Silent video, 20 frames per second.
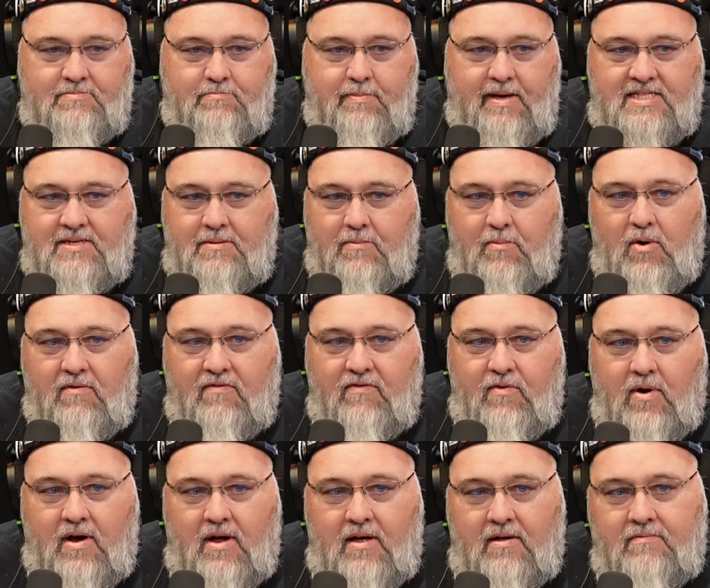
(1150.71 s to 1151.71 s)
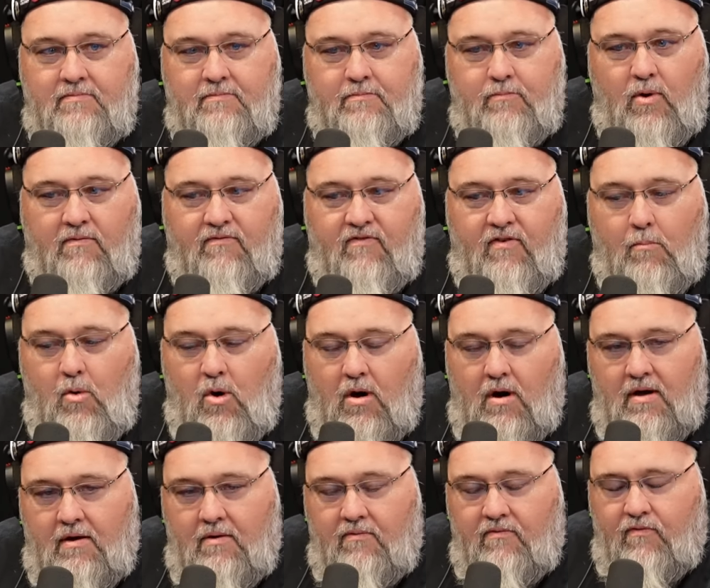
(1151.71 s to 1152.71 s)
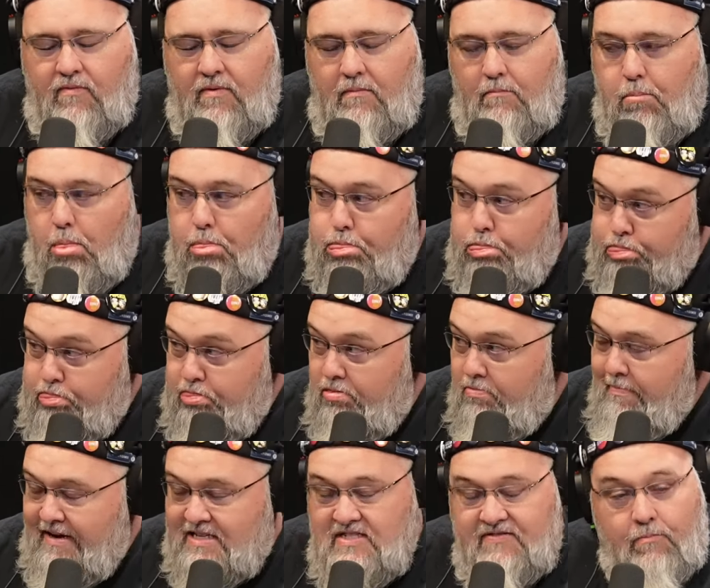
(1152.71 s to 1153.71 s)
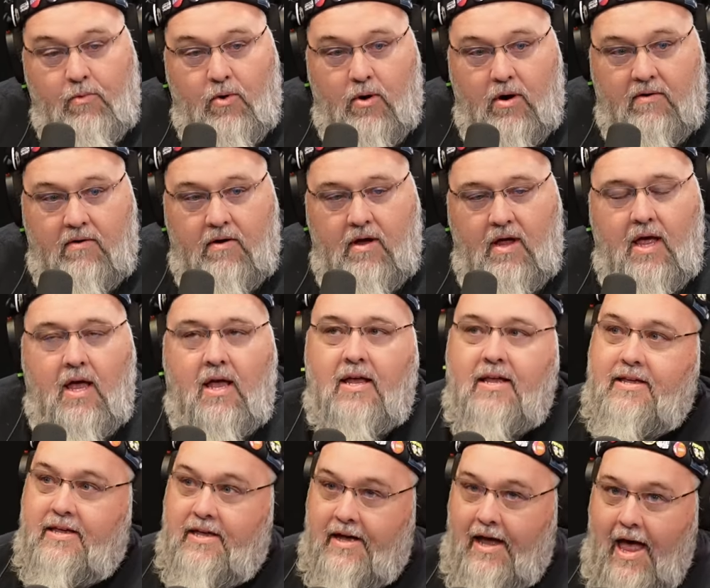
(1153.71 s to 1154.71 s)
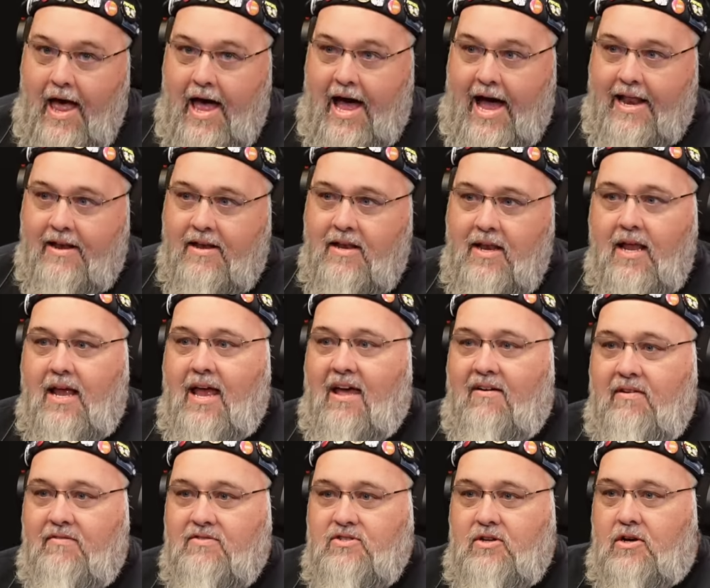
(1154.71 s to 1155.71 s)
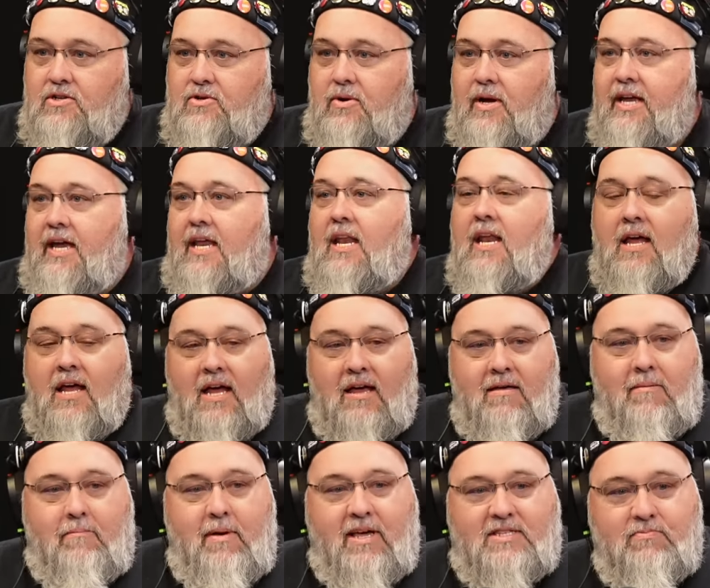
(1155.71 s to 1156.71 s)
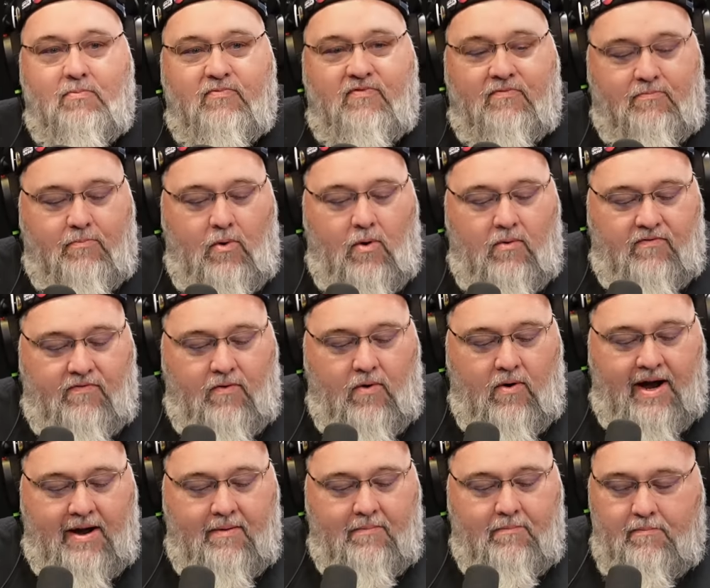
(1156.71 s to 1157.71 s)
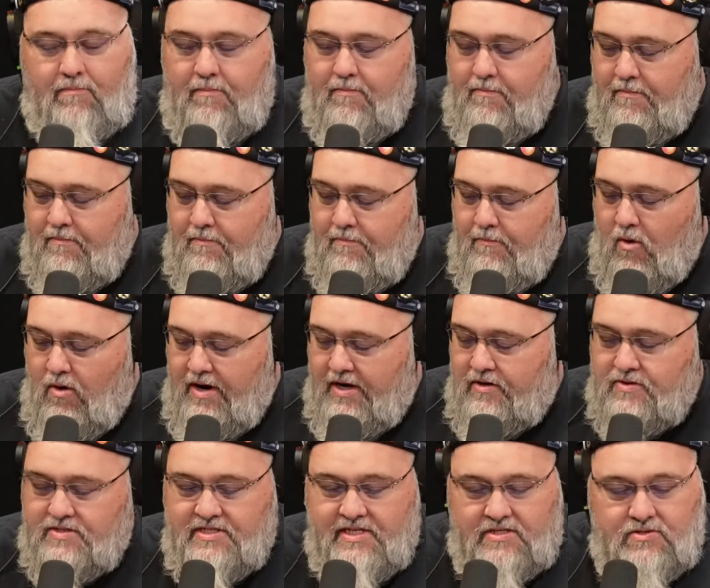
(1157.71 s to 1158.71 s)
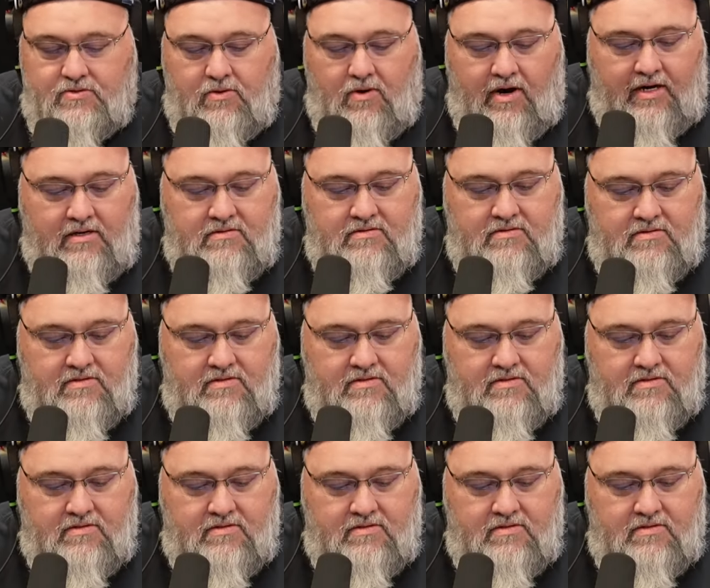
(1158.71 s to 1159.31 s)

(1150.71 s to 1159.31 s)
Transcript: makes it more for a yeah. more, for more a, makes it more God, haven't you started drinking? Uh, it makes more for a more interesting story. Yes.